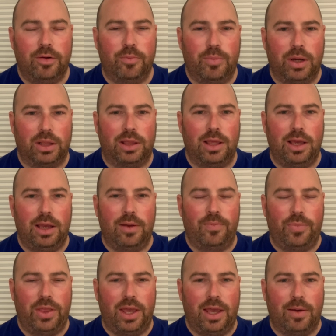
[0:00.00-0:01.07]
But the
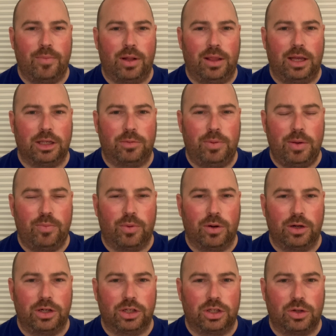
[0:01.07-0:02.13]
MLS people
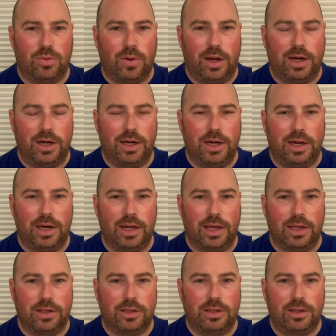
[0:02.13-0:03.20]
are discredited
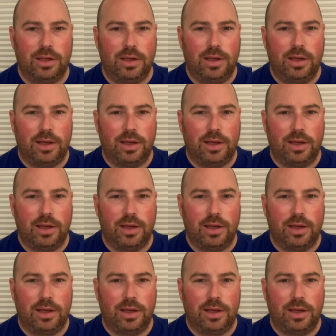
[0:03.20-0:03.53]
as